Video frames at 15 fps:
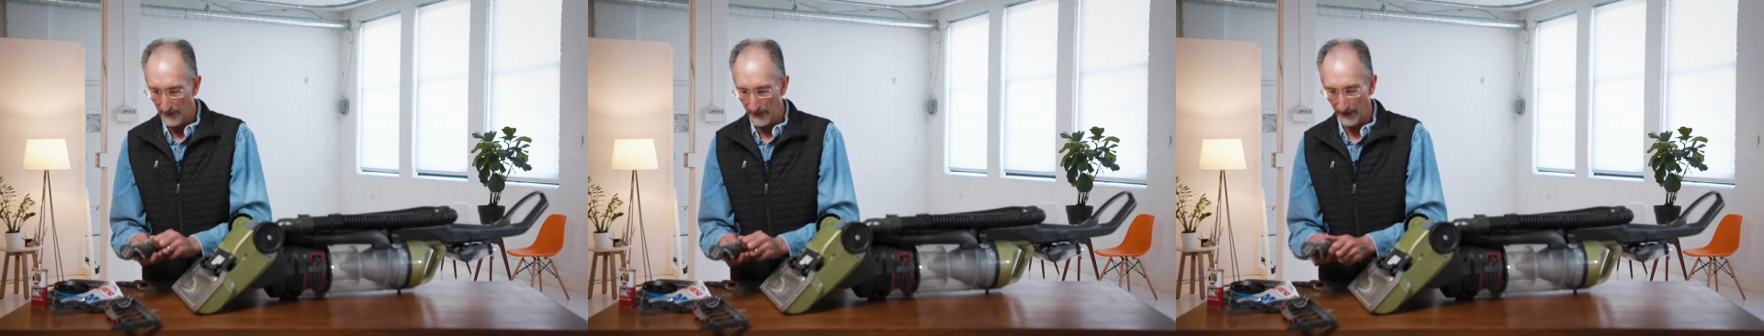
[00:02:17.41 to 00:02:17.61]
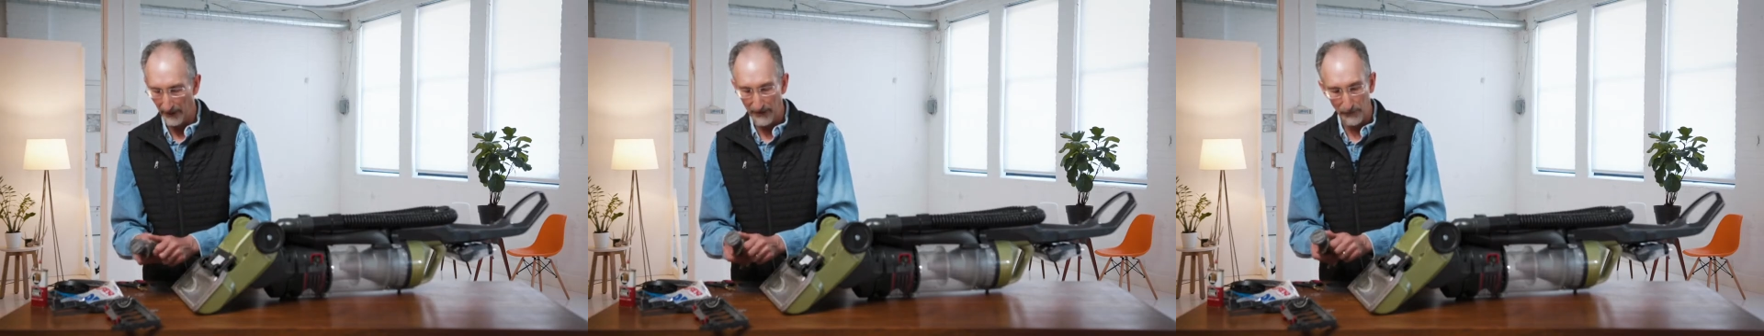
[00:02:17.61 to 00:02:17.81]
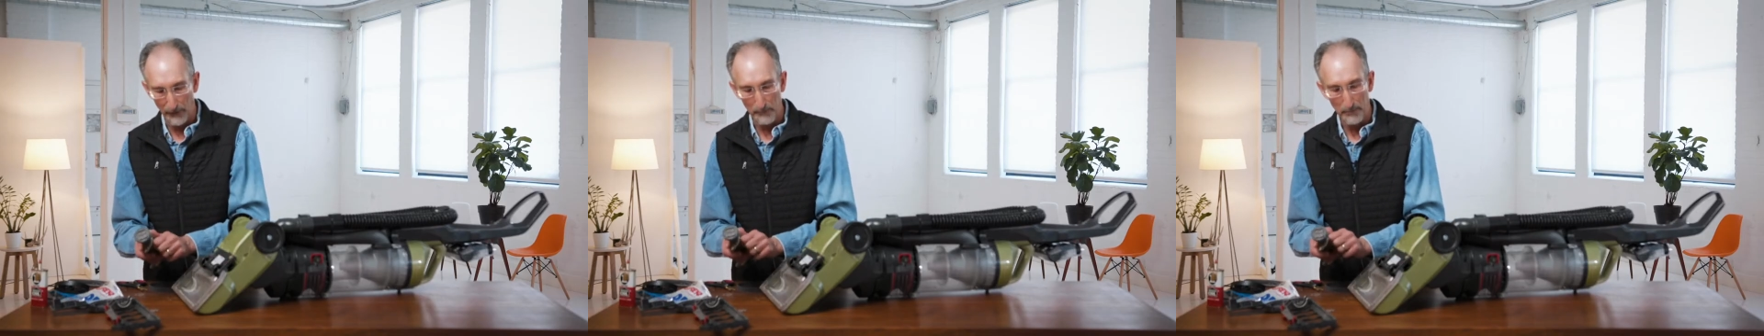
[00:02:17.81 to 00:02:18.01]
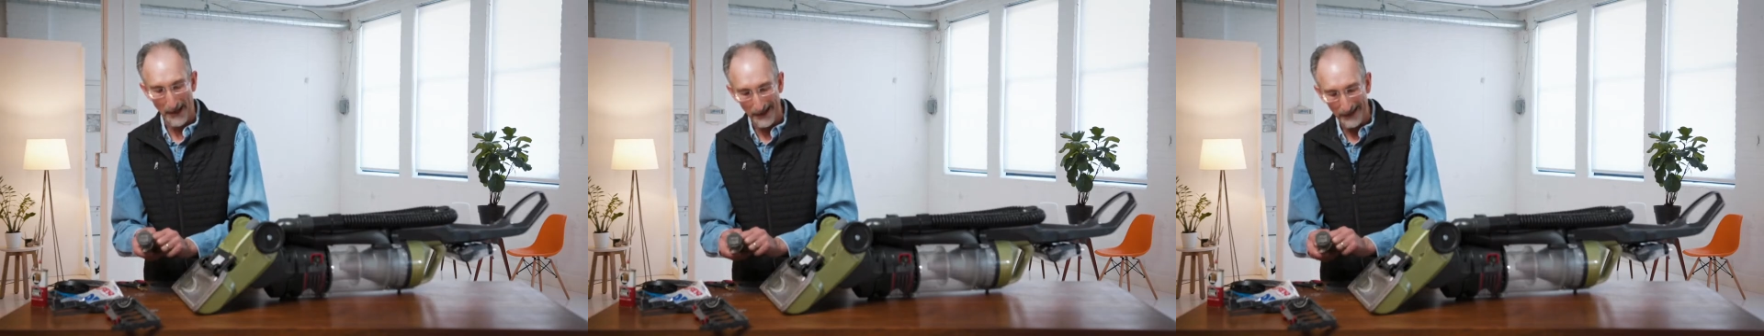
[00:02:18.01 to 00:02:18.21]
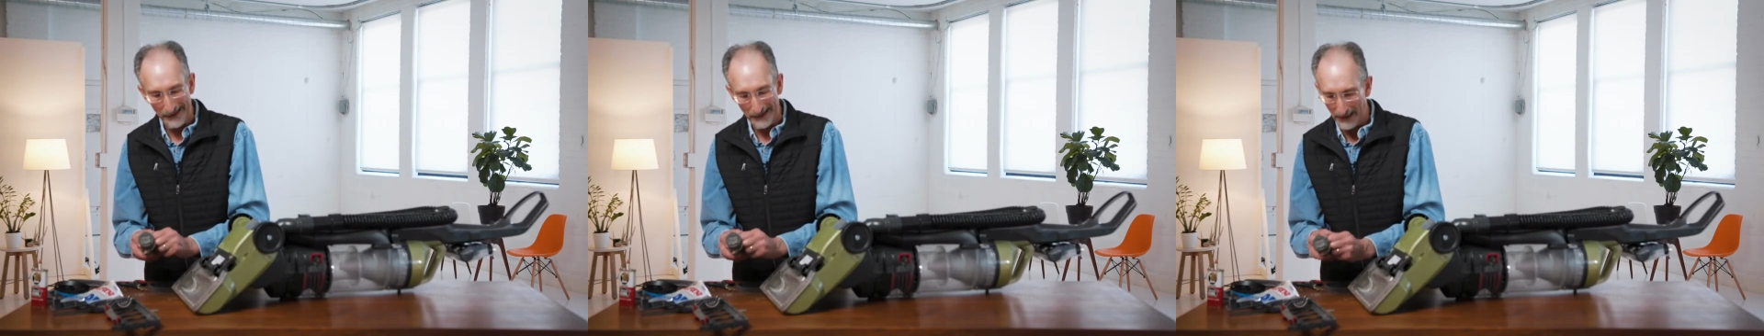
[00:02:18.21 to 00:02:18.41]
uh, even
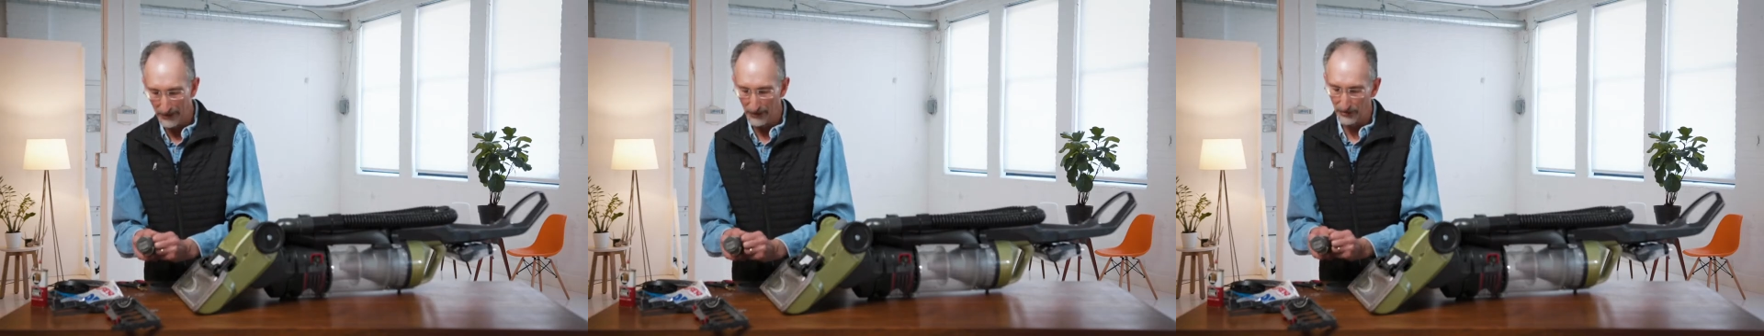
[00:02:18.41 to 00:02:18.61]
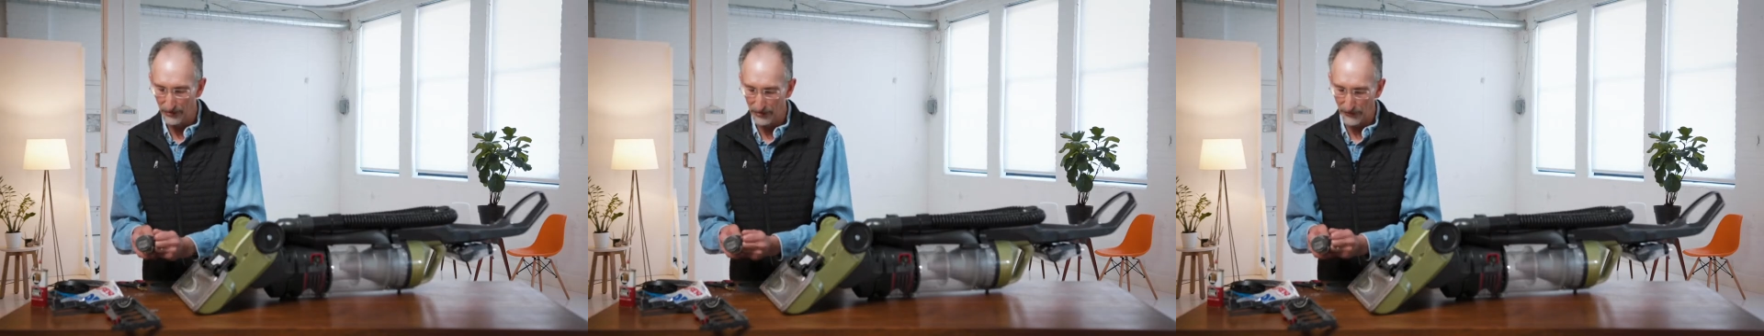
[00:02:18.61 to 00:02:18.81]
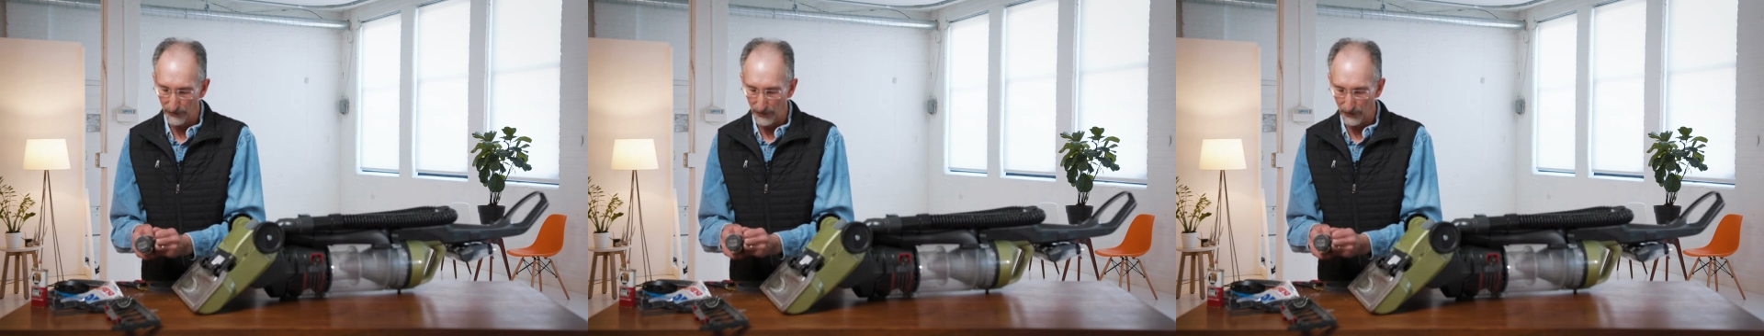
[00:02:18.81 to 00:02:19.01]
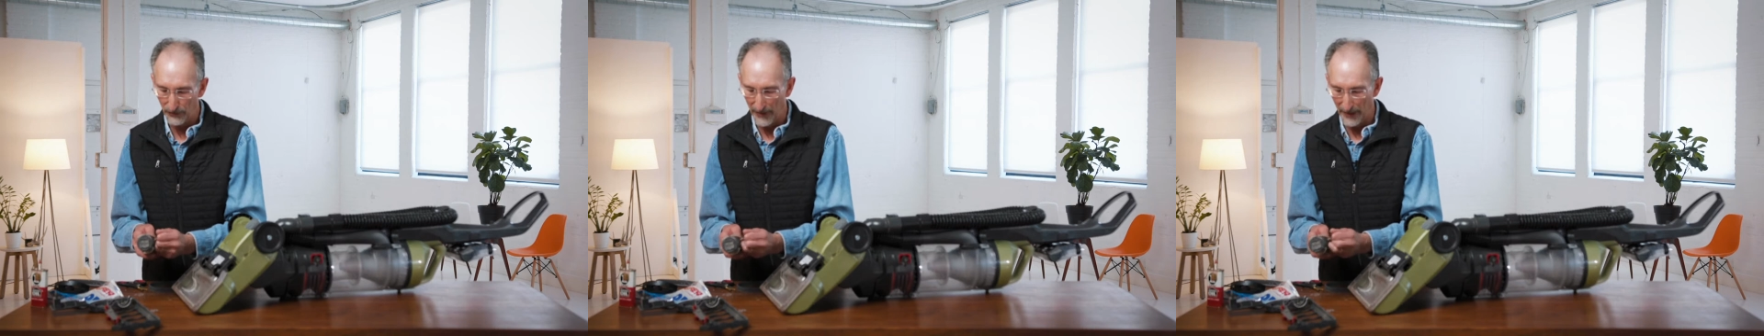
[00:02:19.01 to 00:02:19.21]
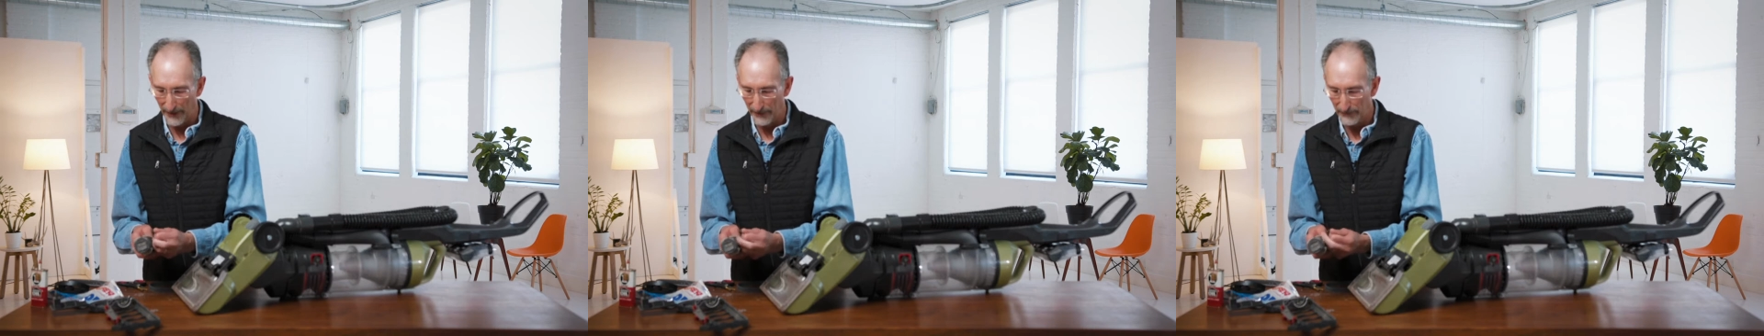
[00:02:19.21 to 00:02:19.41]
pine needles if
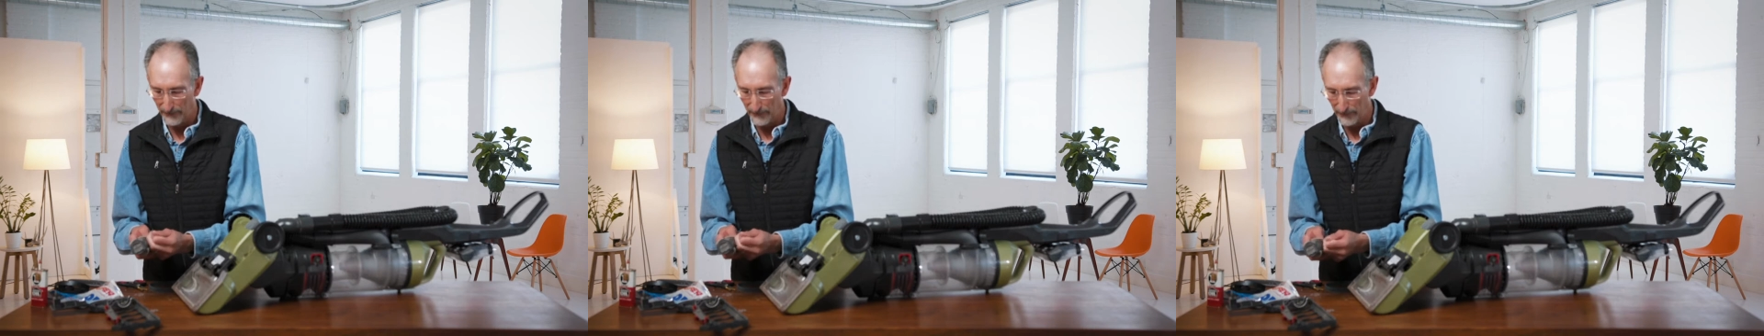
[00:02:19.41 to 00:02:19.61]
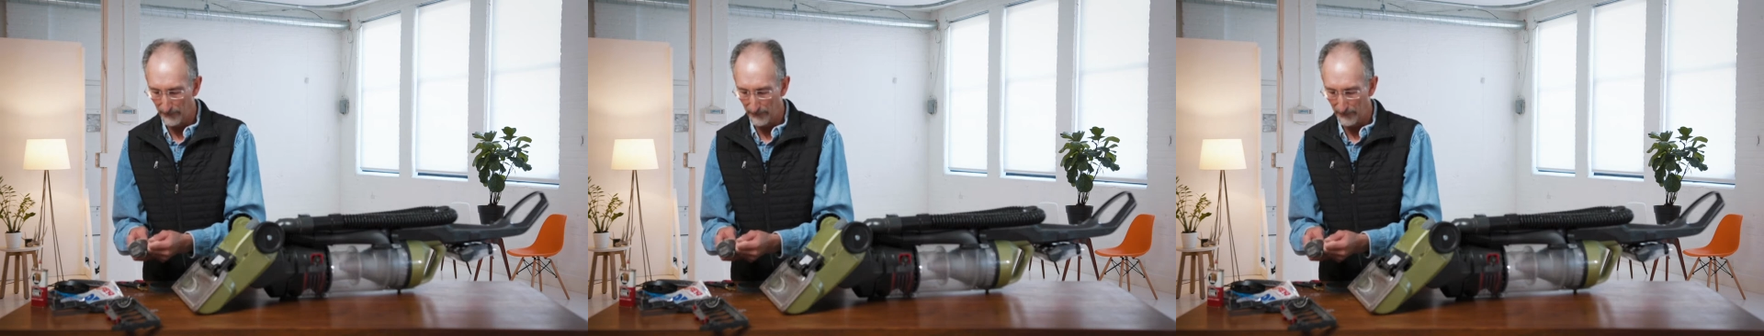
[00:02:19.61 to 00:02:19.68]
you've got